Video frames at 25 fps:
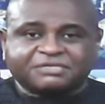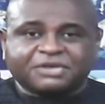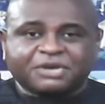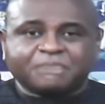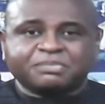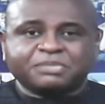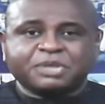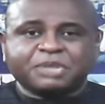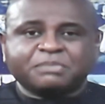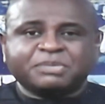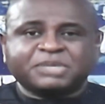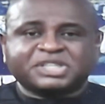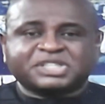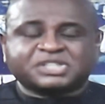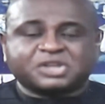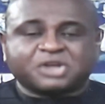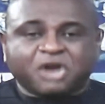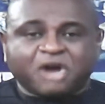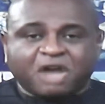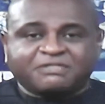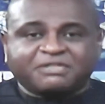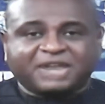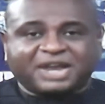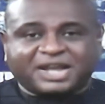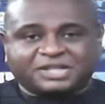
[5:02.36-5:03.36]
from the
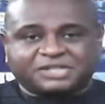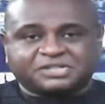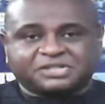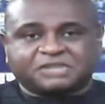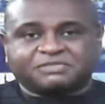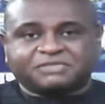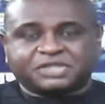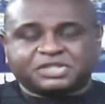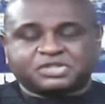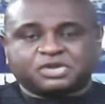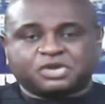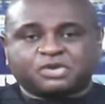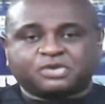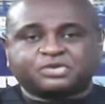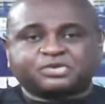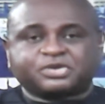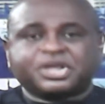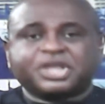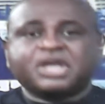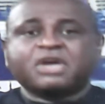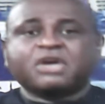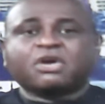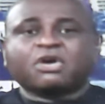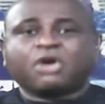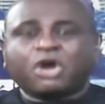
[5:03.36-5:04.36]
misgovernance of this country
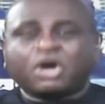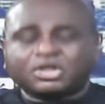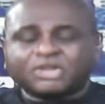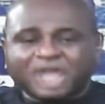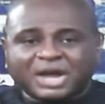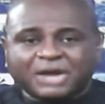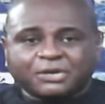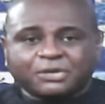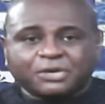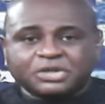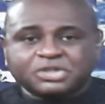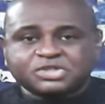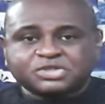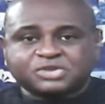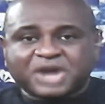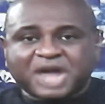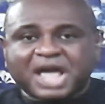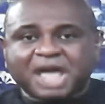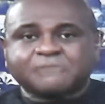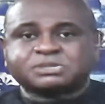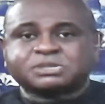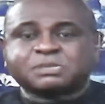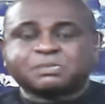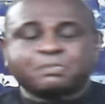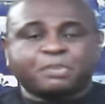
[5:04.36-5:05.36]
cut across
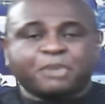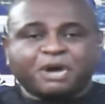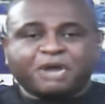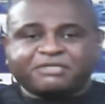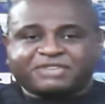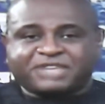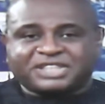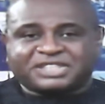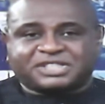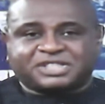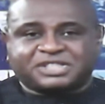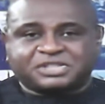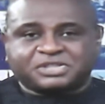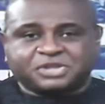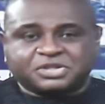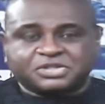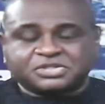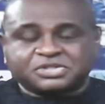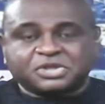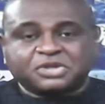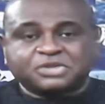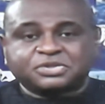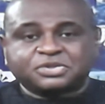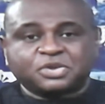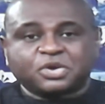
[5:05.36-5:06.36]
stripes. Poverty
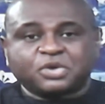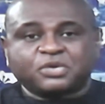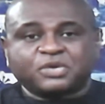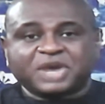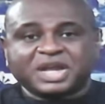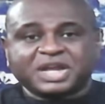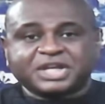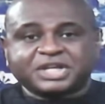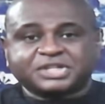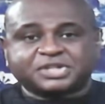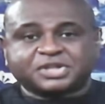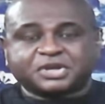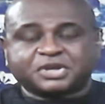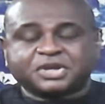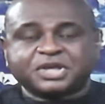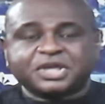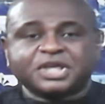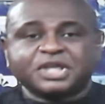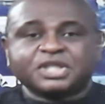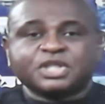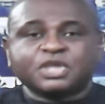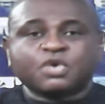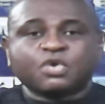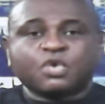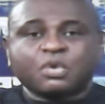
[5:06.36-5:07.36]
does not know religion.
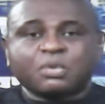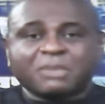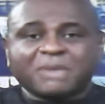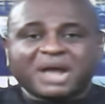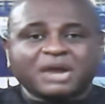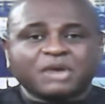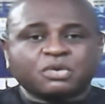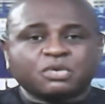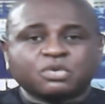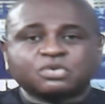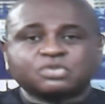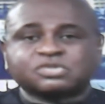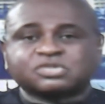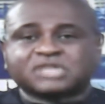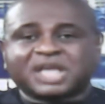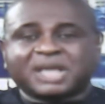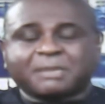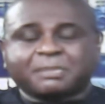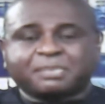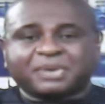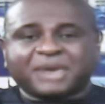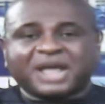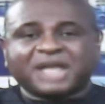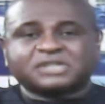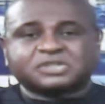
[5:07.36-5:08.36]
The woman whose
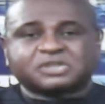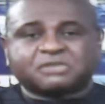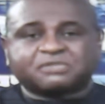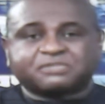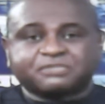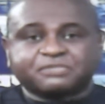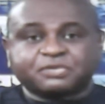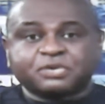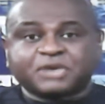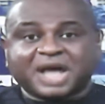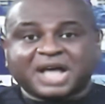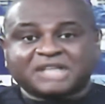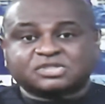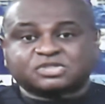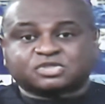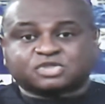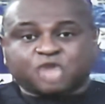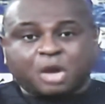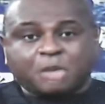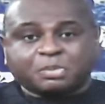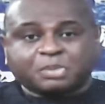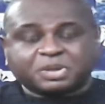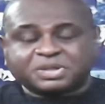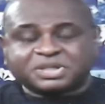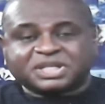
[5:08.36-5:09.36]
price of food has
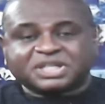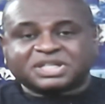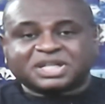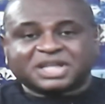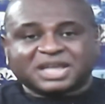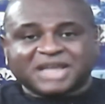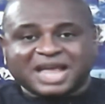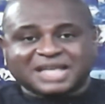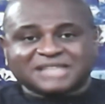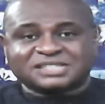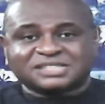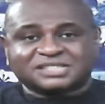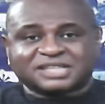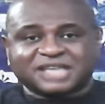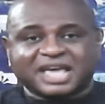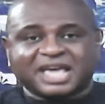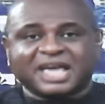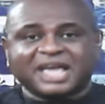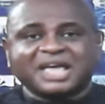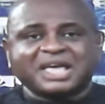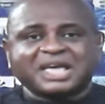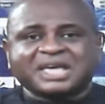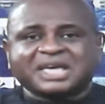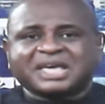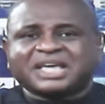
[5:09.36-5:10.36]
doubled in the last year,
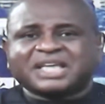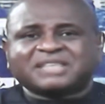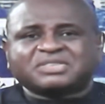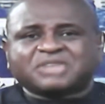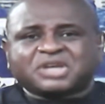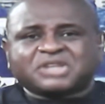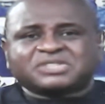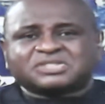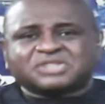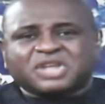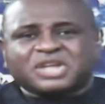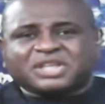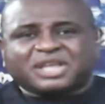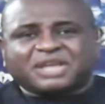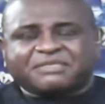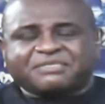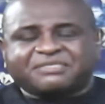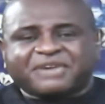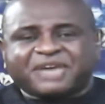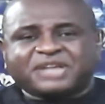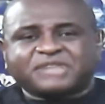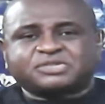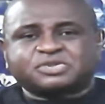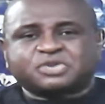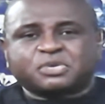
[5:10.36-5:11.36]
it does not
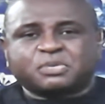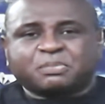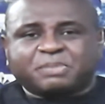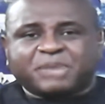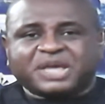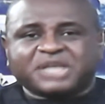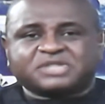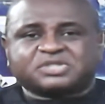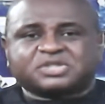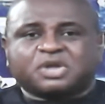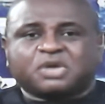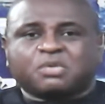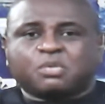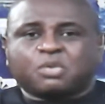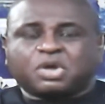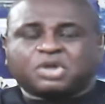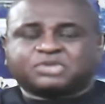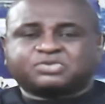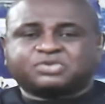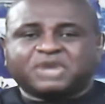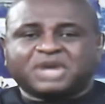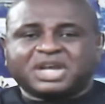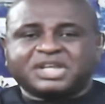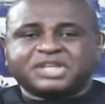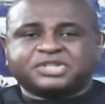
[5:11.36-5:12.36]
affect you based on
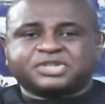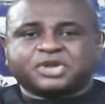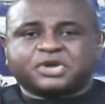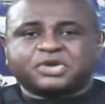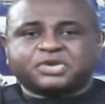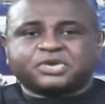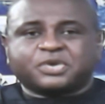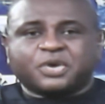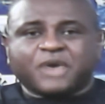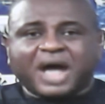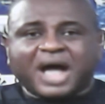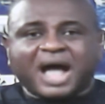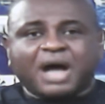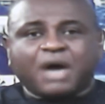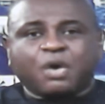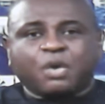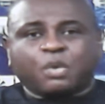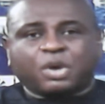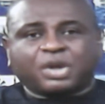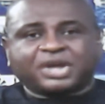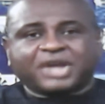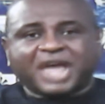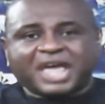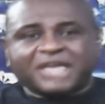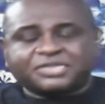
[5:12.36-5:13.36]
what religion you are or
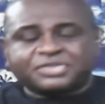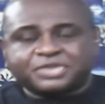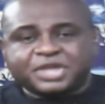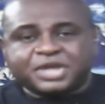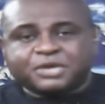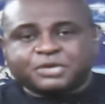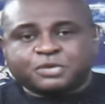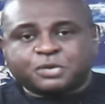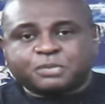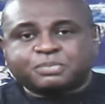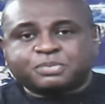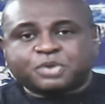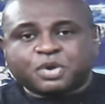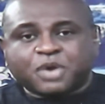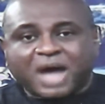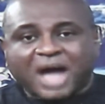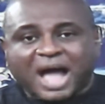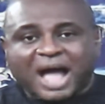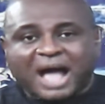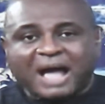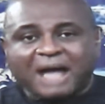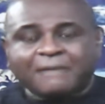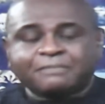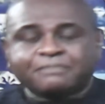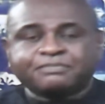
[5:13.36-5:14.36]
what ethnic group you
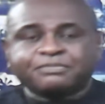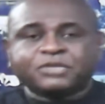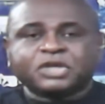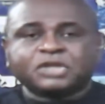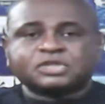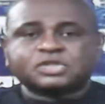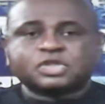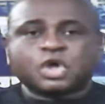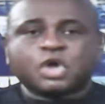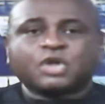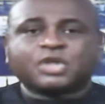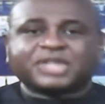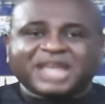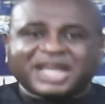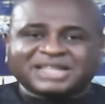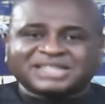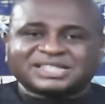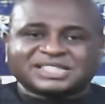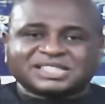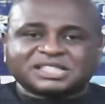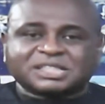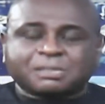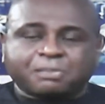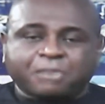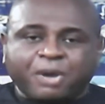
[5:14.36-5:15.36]
are. So that
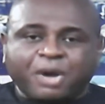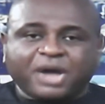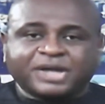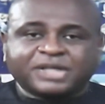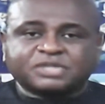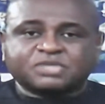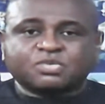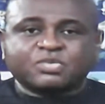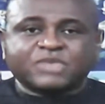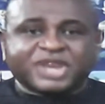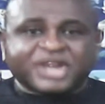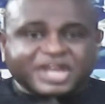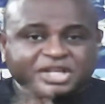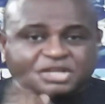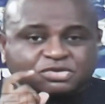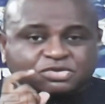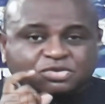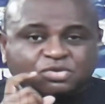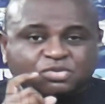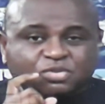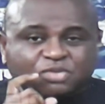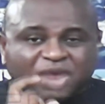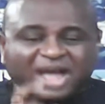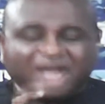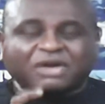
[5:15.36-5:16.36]
is the point. We need
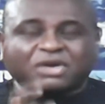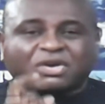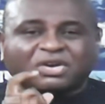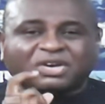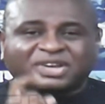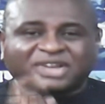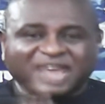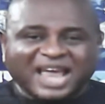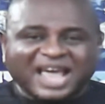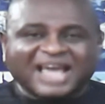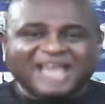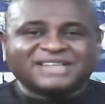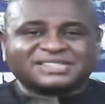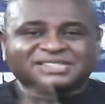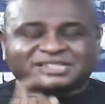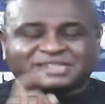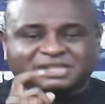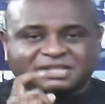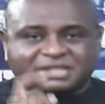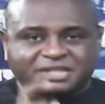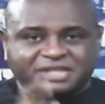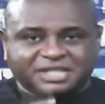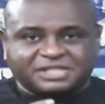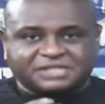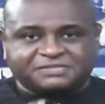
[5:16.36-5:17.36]
to
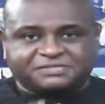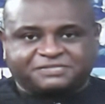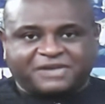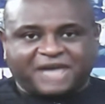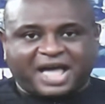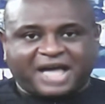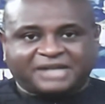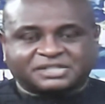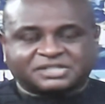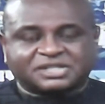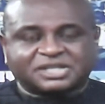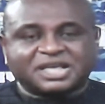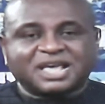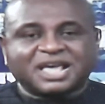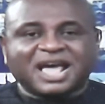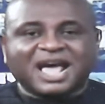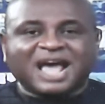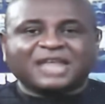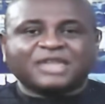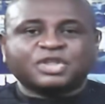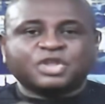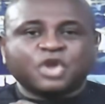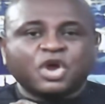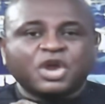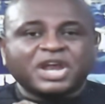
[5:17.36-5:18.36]
recognize this fact.
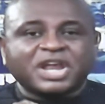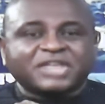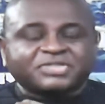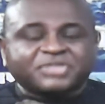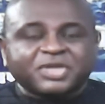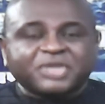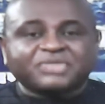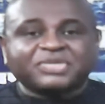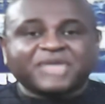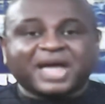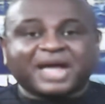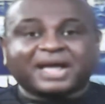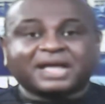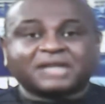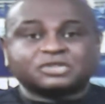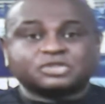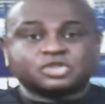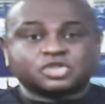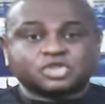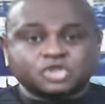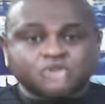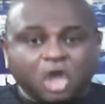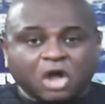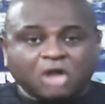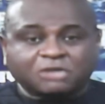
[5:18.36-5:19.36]
And the only thing that can
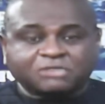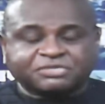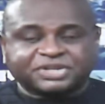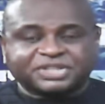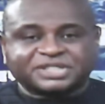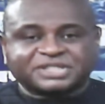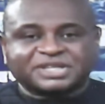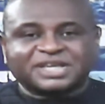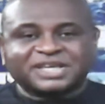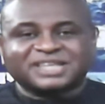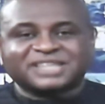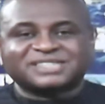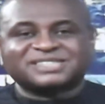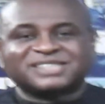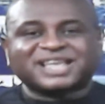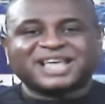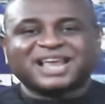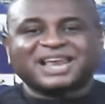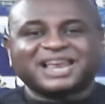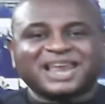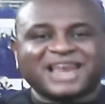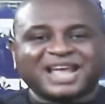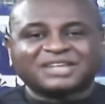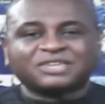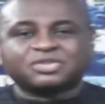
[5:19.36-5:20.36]
solve it is the
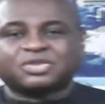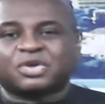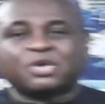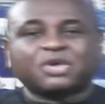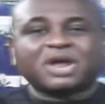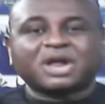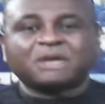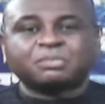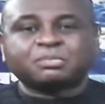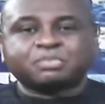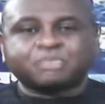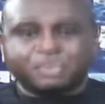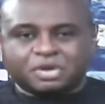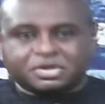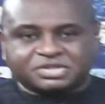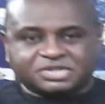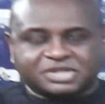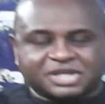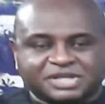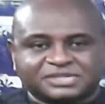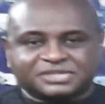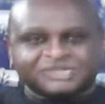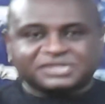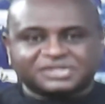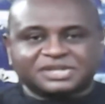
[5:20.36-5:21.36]
electoral
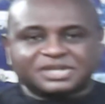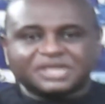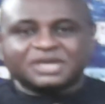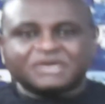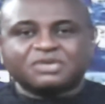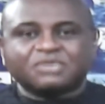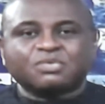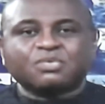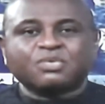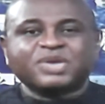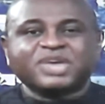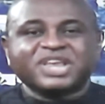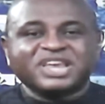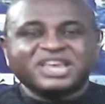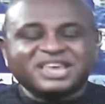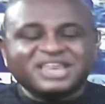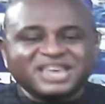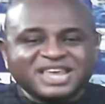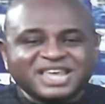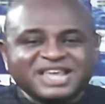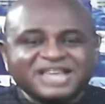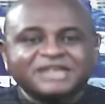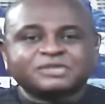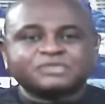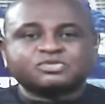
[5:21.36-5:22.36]
process. We
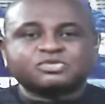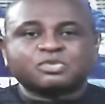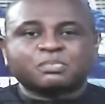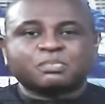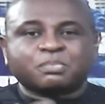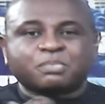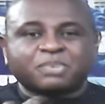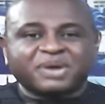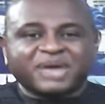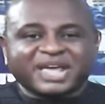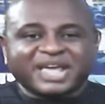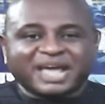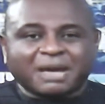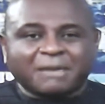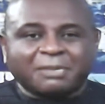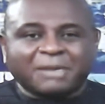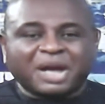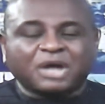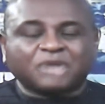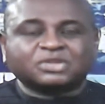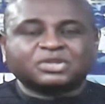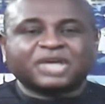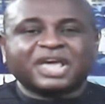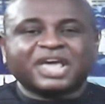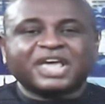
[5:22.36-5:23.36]
need to bring
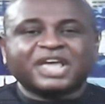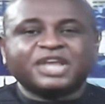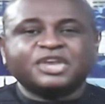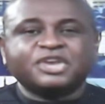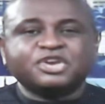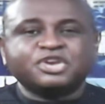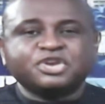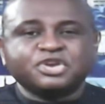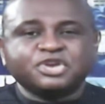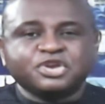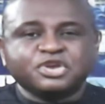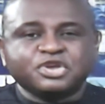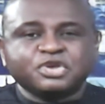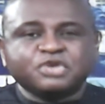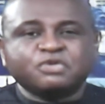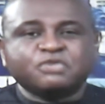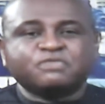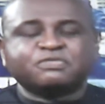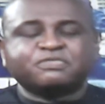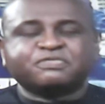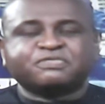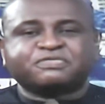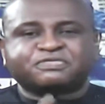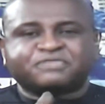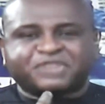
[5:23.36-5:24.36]
about a new
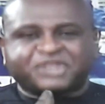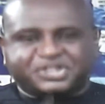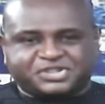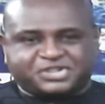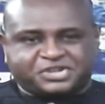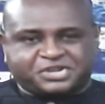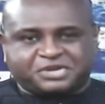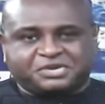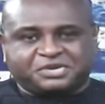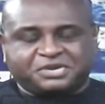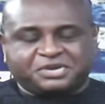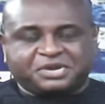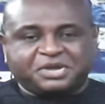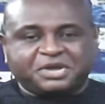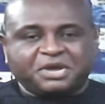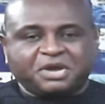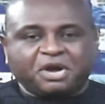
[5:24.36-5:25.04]
vision